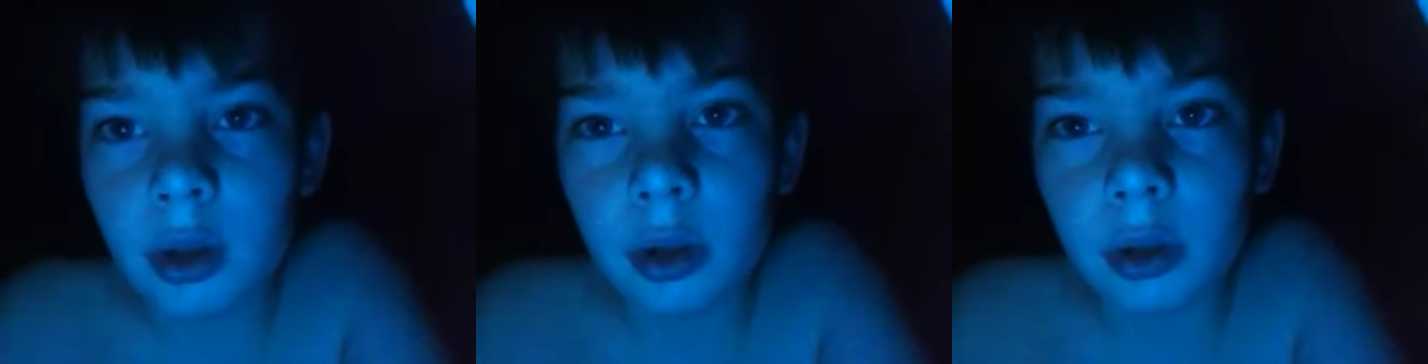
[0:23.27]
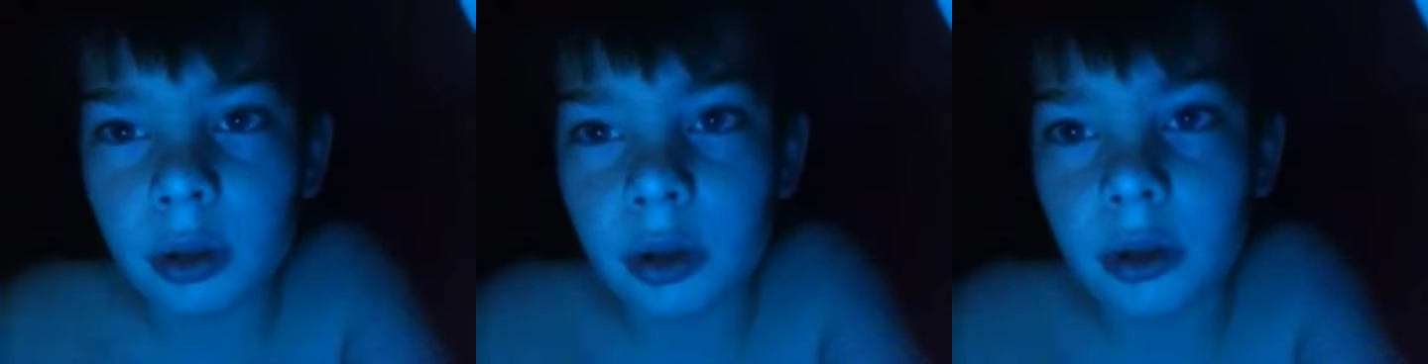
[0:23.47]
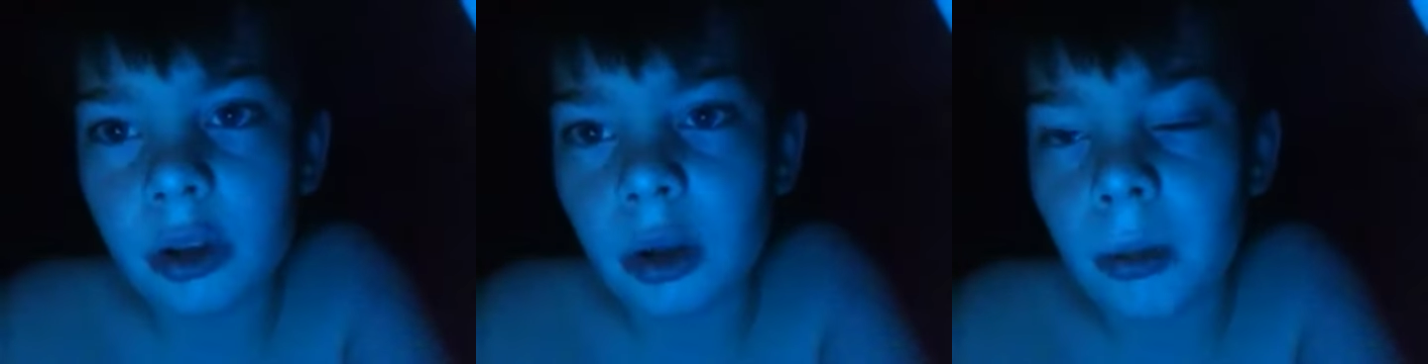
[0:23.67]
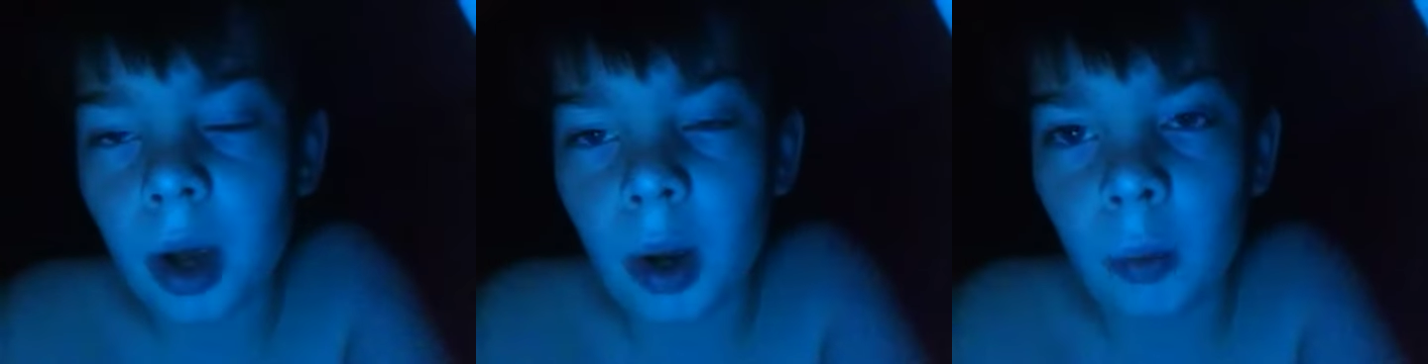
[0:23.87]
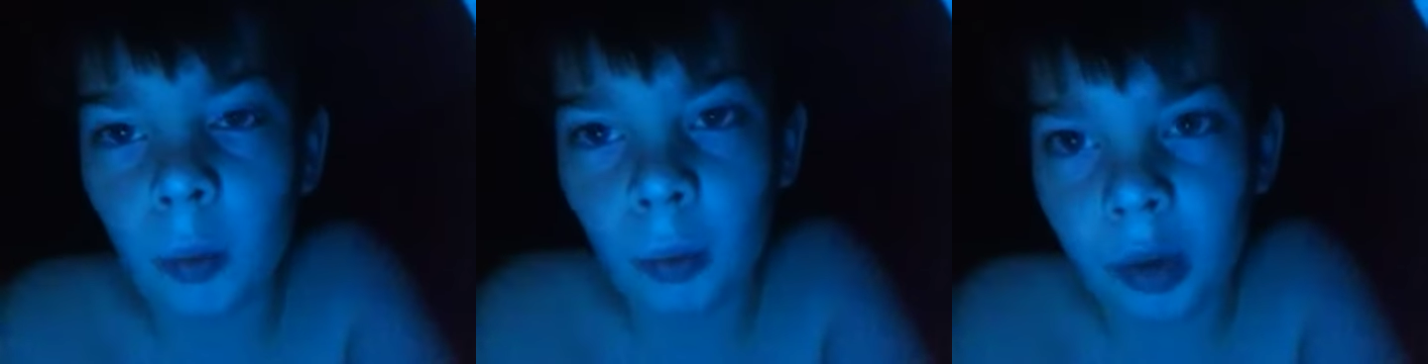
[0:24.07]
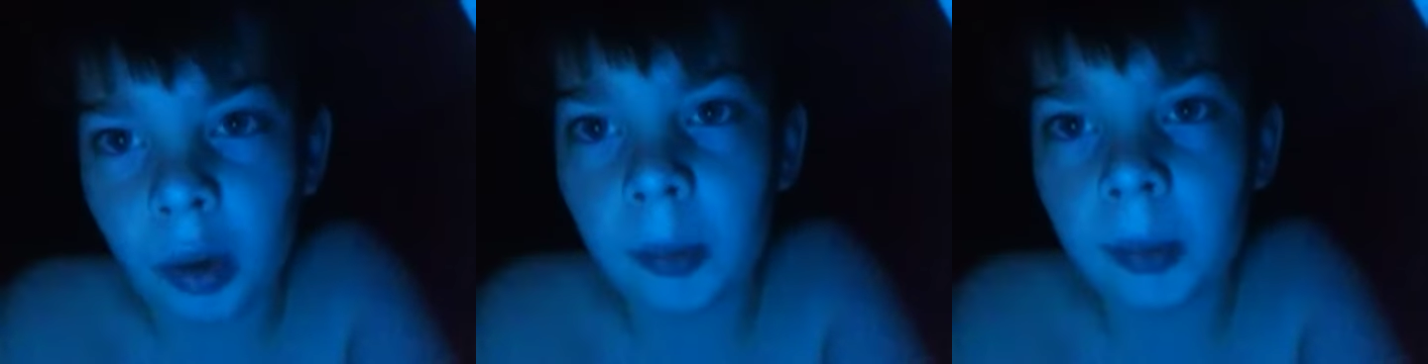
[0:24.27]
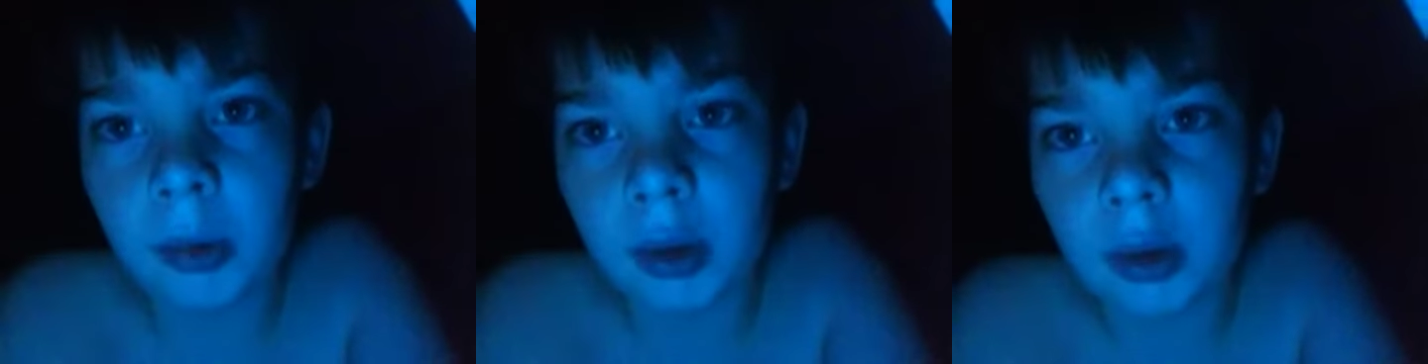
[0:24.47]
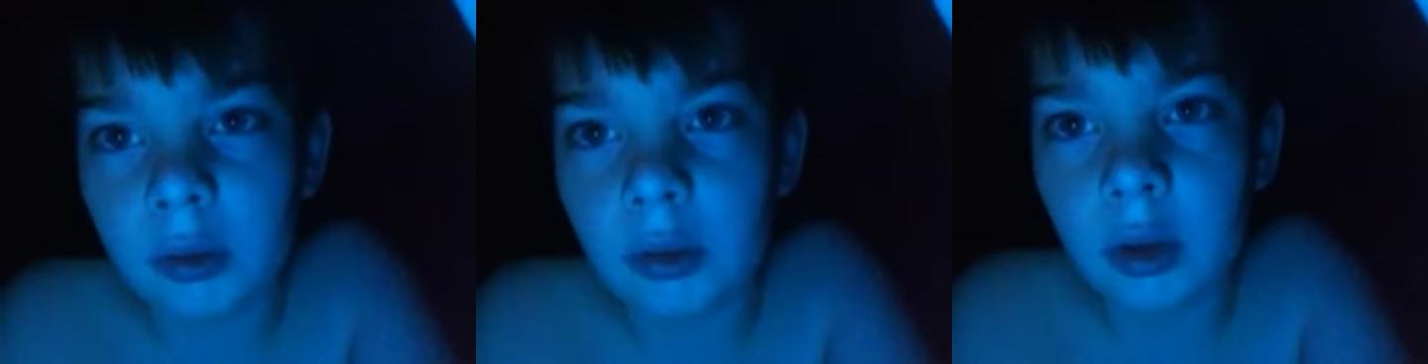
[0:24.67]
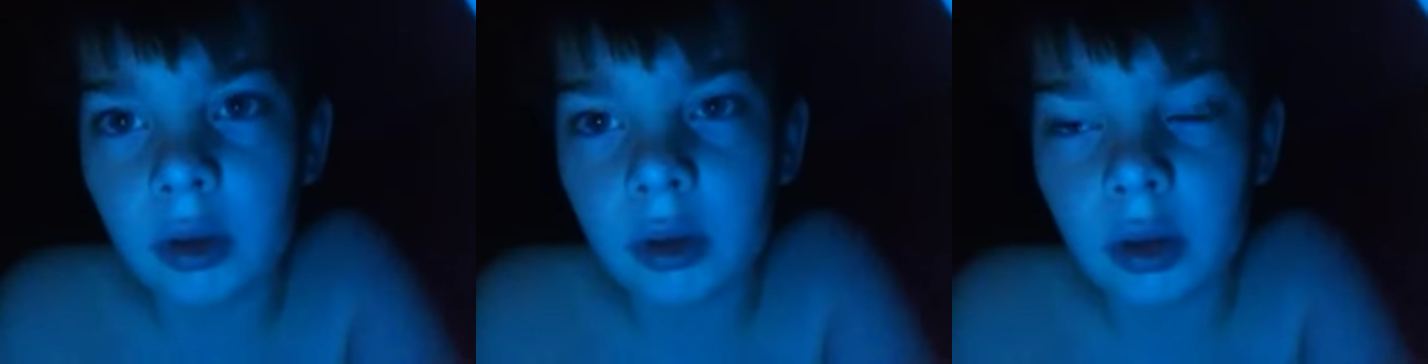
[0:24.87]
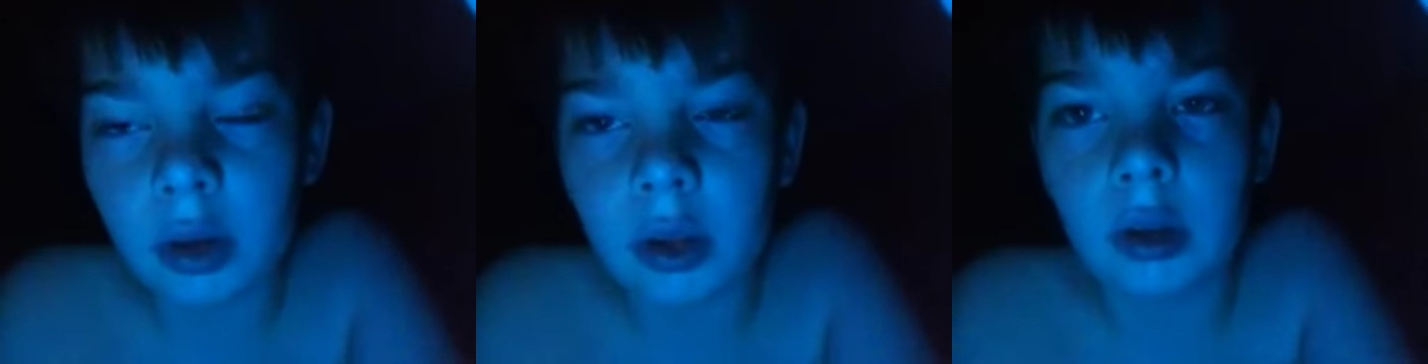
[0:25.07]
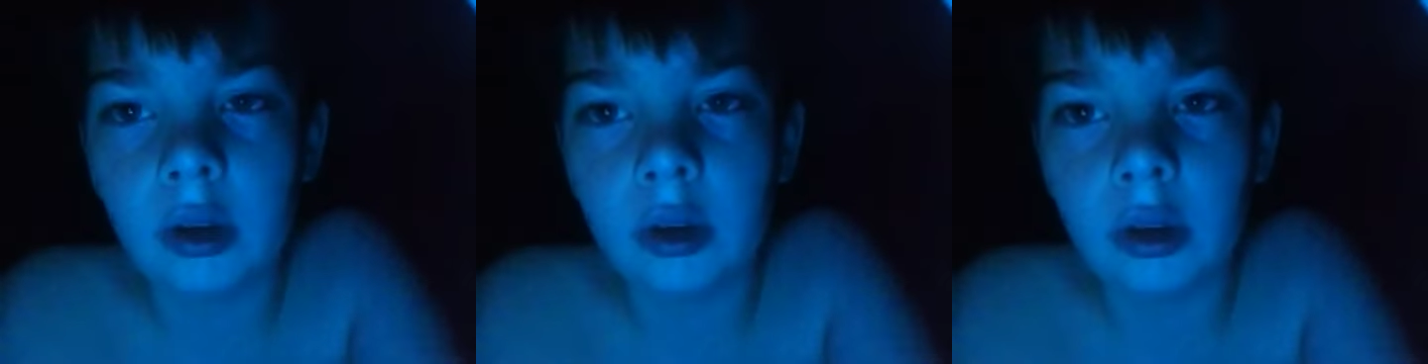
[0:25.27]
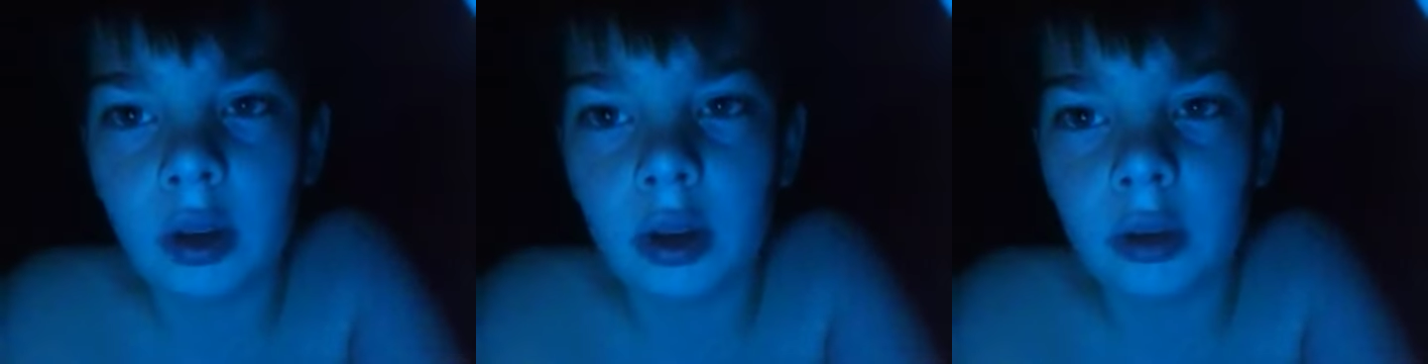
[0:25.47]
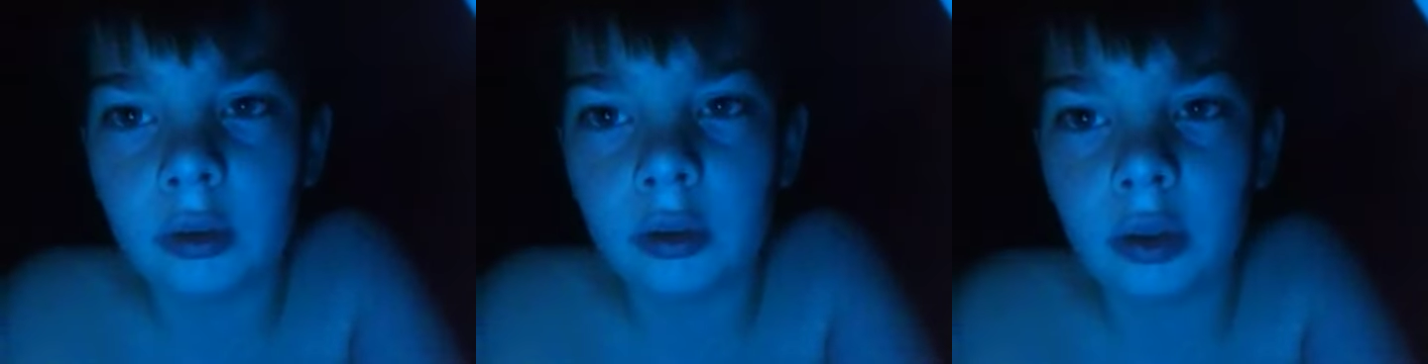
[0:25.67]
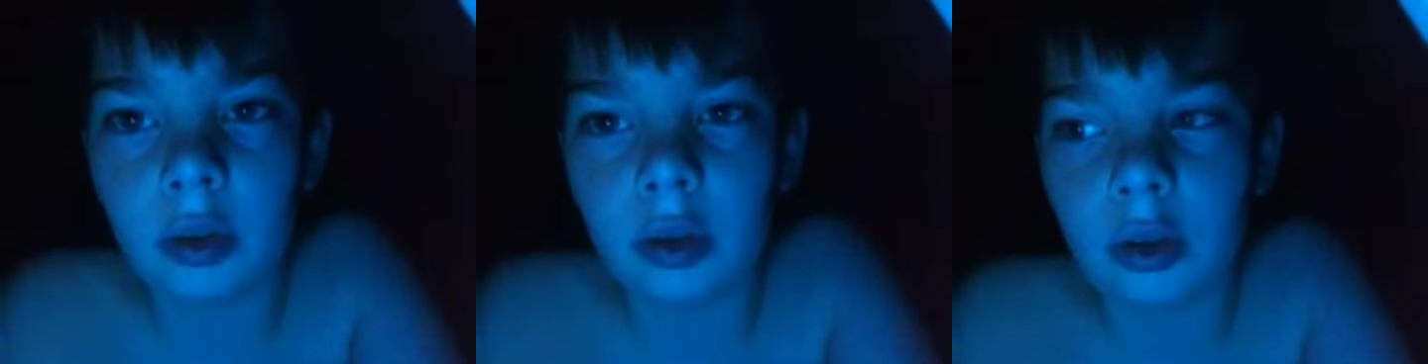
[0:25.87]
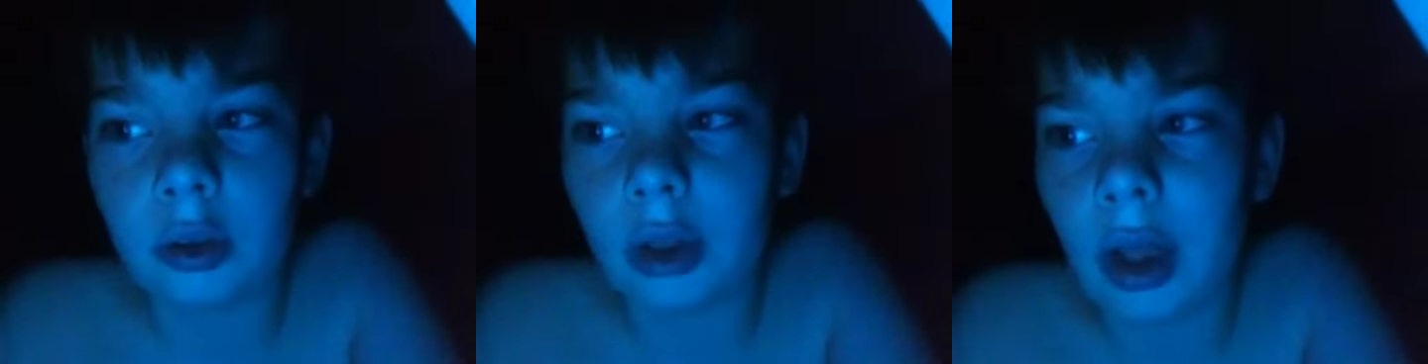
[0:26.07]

The only time I will believe it is if there's